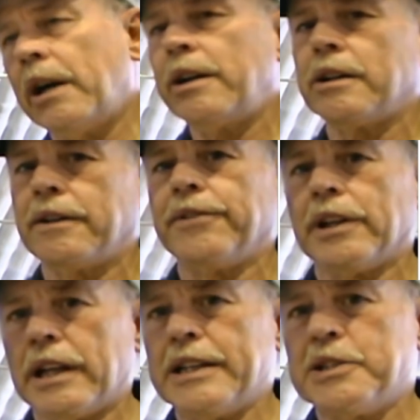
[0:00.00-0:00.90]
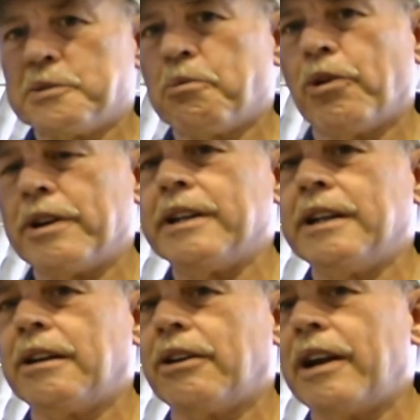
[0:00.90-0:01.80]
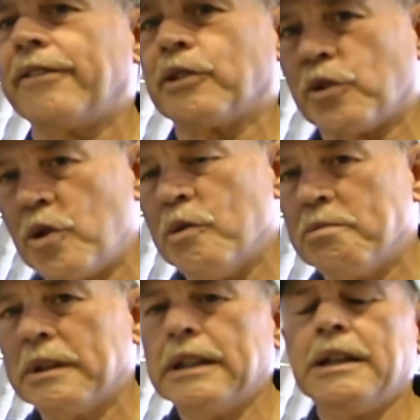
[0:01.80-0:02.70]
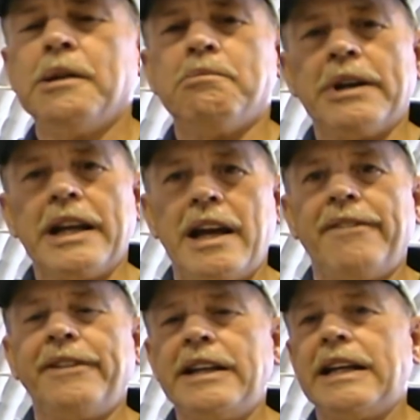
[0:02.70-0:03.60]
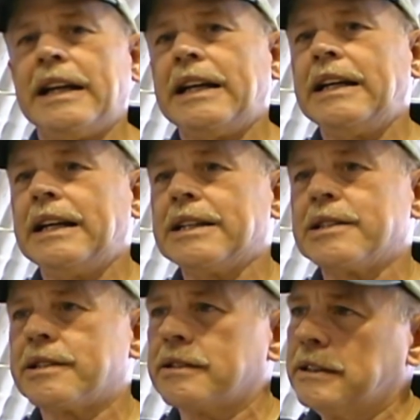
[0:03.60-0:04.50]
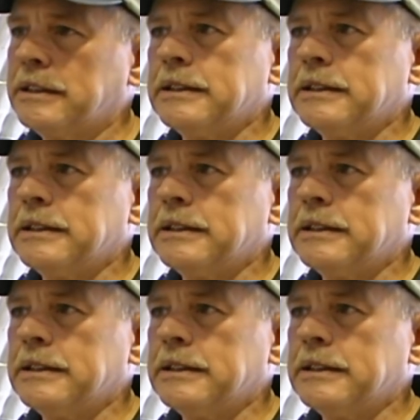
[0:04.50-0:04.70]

part of the light sport aircraft group, but FAA has